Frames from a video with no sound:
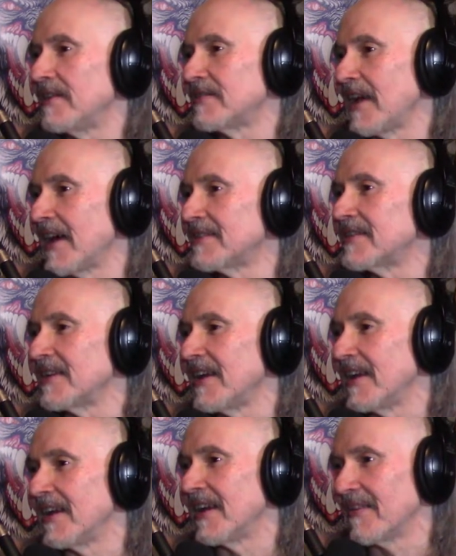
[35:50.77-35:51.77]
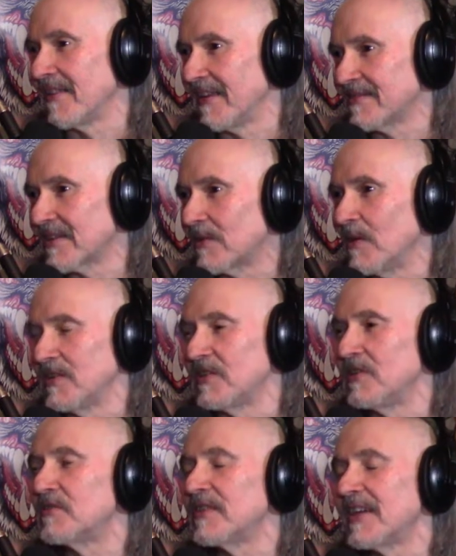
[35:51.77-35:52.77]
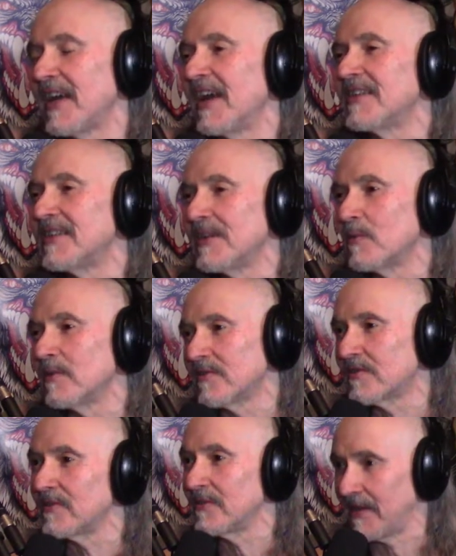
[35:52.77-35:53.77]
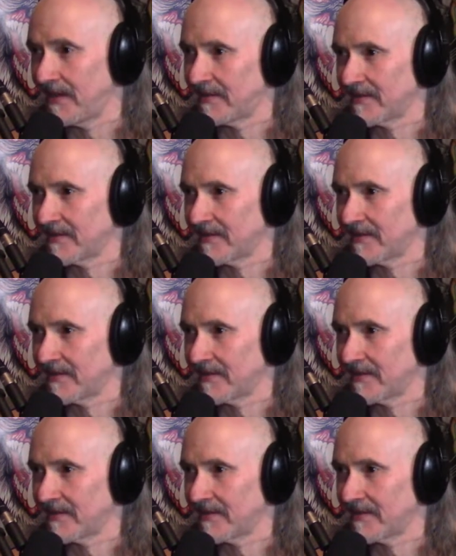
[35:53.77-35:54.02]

Is Anthony in? That's the question. Do you think Anthony will do it?